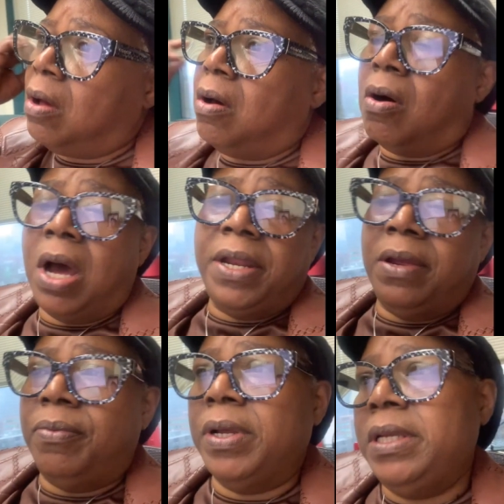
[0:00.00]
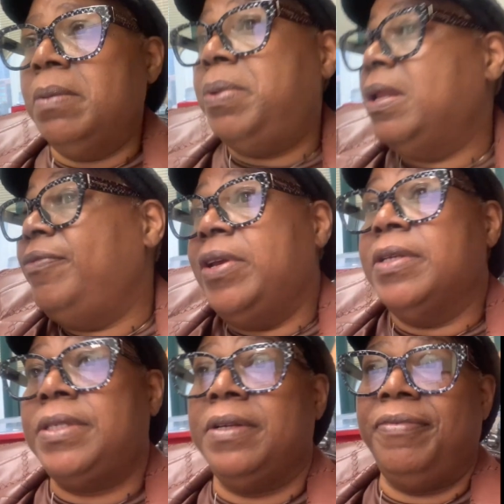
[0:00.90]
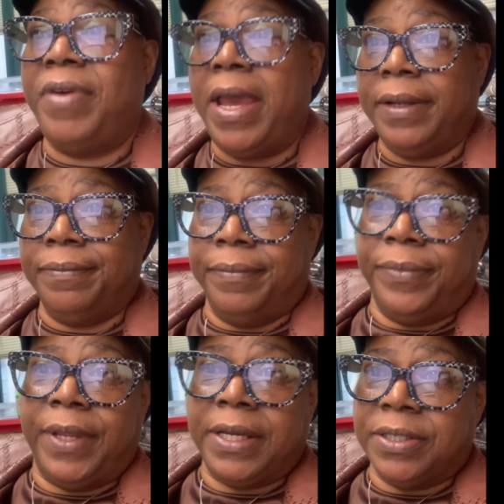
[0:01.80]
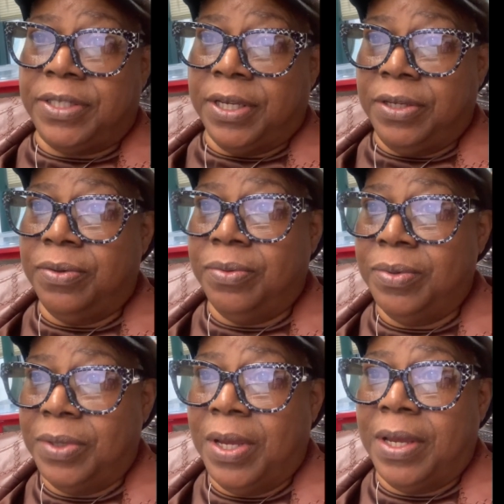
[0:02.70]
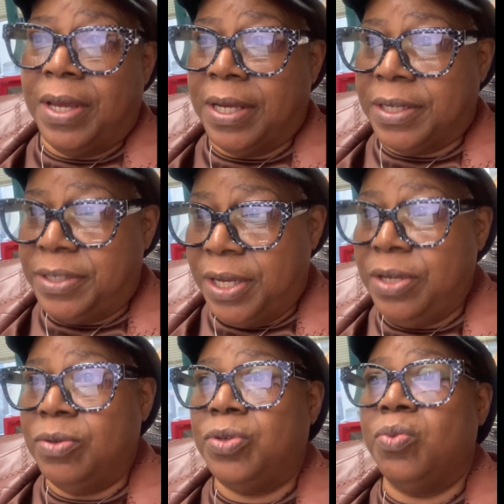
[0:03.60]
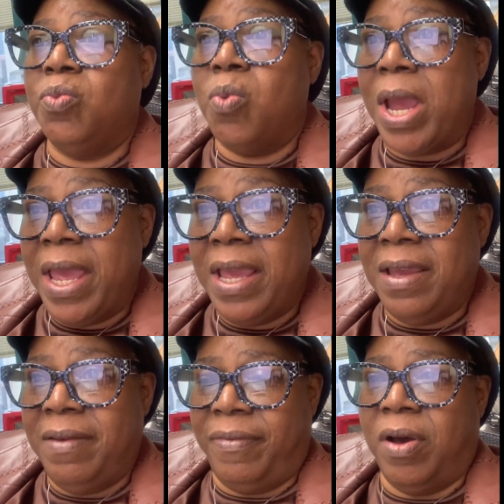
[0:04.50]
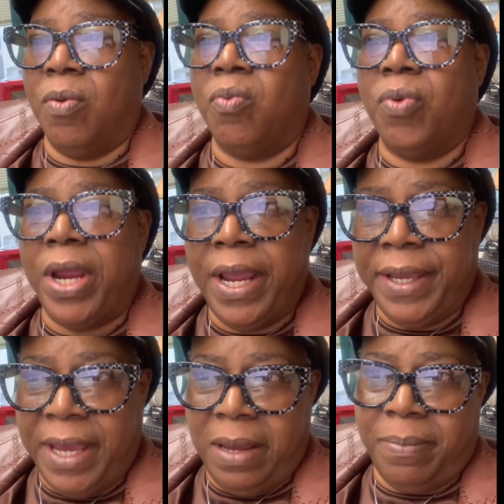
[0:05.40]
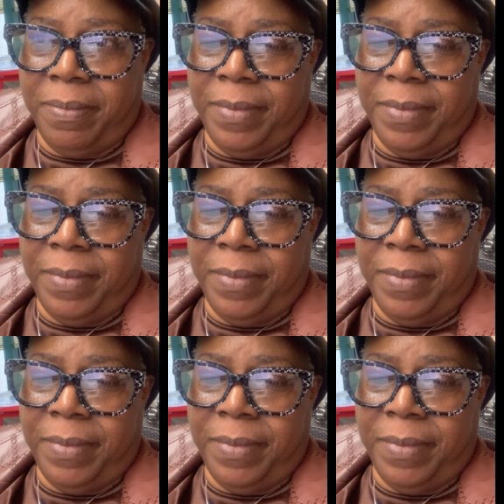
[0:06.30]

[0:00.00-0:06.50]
Or are they really oblivious to the fact that continue to wave a red cape?